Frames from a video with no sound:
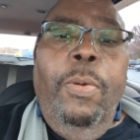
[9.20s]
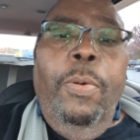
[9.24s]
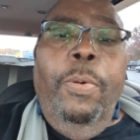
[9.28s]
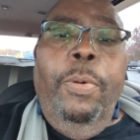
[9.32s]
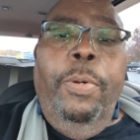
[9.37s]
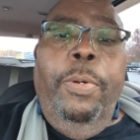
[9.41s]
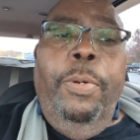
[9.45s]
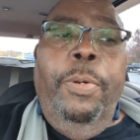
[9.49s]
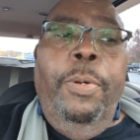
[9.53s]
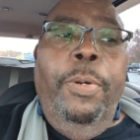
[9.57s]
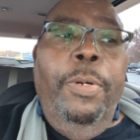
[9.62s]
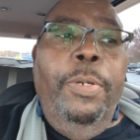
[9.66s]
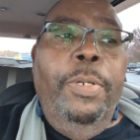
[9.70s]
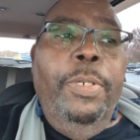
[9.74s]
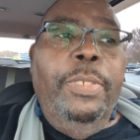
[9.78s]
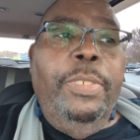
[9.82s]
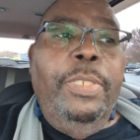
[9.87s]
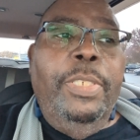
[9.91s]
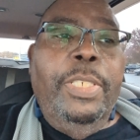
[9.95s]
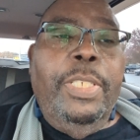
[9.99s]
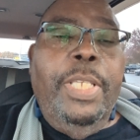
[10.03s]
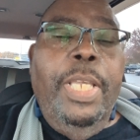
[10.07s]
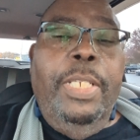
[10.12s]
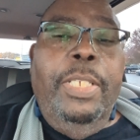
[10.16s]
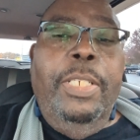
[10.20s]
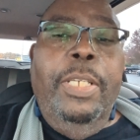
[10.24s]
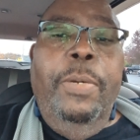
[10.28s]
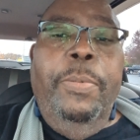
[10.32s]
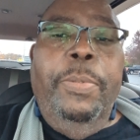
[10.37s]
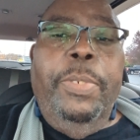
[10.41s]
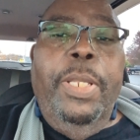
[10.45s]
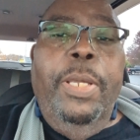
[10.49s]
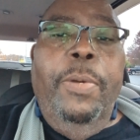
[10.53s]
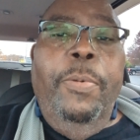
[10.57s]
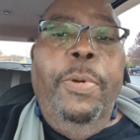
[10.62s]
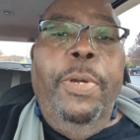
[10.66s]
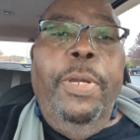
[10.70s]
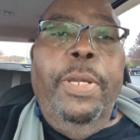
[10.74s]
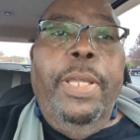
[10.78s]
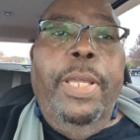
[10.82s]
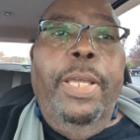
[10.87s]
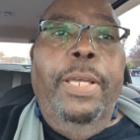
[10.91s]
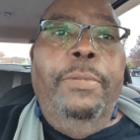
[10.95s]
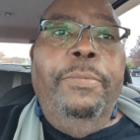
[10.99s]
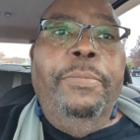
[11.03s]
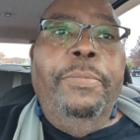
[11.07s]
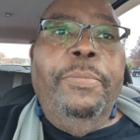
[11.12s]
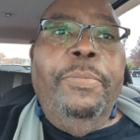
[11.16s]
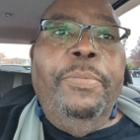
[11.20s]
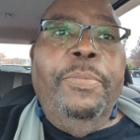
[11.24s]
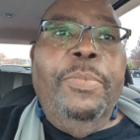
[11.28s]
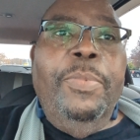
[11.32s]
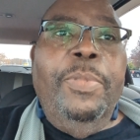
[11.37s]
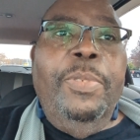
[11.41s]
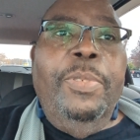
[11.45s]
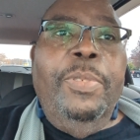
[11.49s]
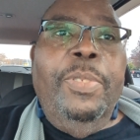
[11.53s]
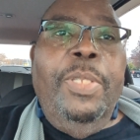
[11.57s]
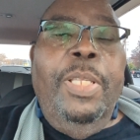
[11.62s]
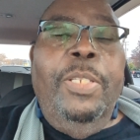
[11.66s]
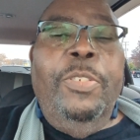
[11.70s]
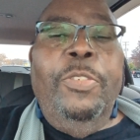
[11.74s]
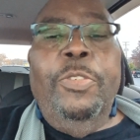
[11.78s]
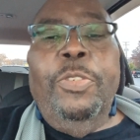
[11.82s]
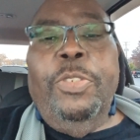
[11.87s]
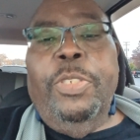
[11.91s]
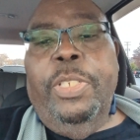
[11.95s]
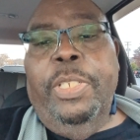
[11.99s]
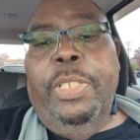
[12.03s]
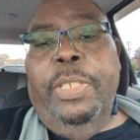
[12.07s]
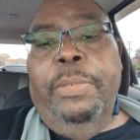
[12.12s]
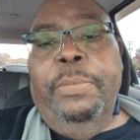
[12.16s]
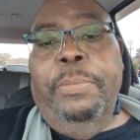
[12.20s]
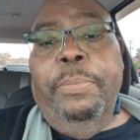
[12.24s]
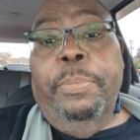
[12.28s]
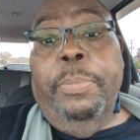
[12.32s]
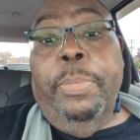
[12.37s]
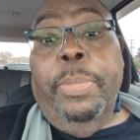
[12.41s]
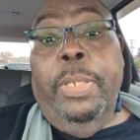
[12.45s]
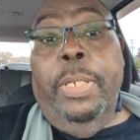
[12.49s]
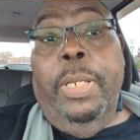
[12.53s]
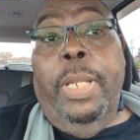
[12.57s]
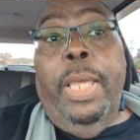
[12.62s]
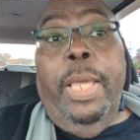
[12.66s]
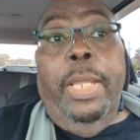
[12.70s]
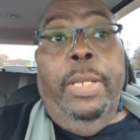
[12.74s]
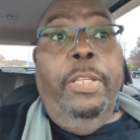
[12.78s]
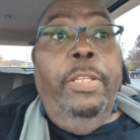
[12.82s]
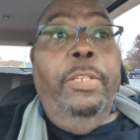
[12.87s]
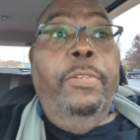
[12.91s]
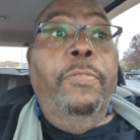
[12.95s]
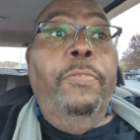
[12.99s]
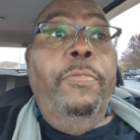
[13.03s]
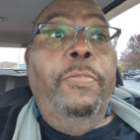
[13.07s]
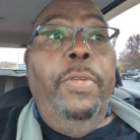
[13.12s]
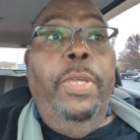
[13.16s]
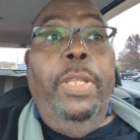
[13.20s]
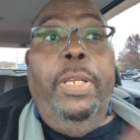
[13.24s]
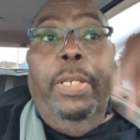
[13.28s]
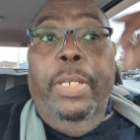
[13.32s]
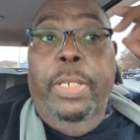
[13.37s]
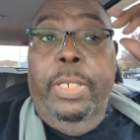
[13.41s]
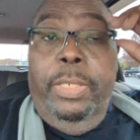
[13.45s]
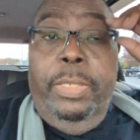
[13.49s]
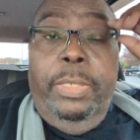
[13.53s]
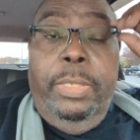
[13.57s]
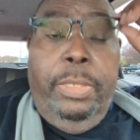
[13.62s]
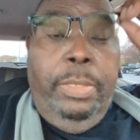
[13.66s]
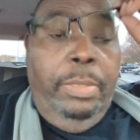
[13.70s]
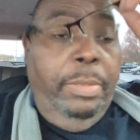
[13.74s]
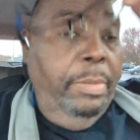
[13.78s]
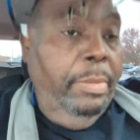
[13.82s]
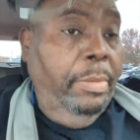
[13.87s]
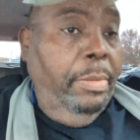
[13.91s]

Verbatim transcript: Ooh, just got done with that workout. As you see, Planet Fitness.